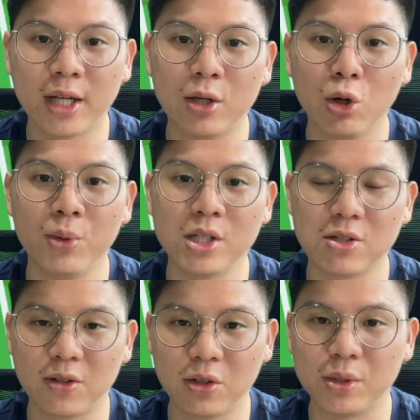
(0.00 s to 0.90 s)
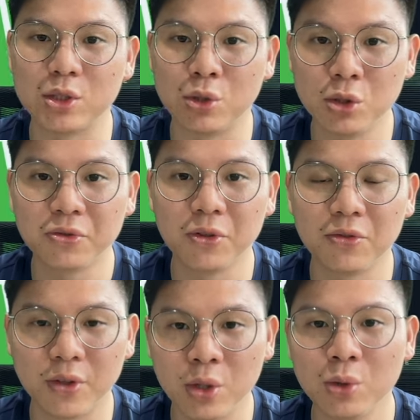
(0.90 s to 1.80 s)
I hope this video was useful
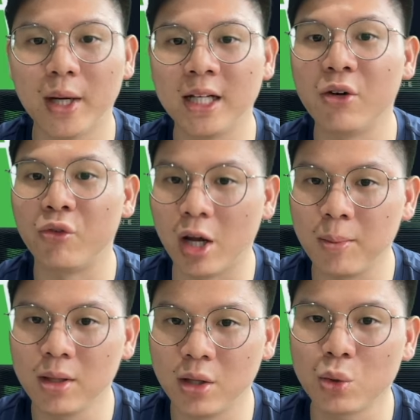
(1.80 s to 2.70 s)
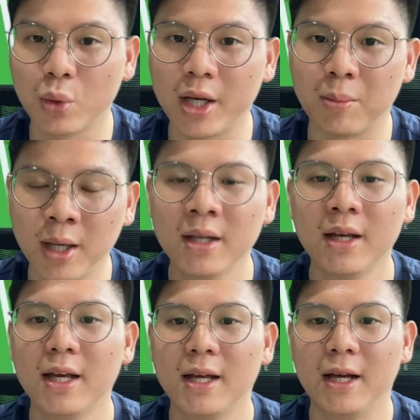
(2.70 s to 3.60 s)
for you. I did ramble on quite a bit,
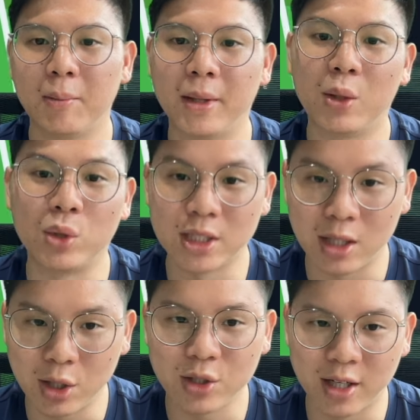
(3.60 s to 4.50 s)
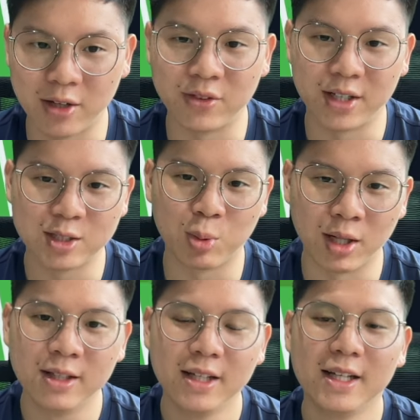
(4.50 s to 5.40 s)
uh, but there was a lot to cover as well.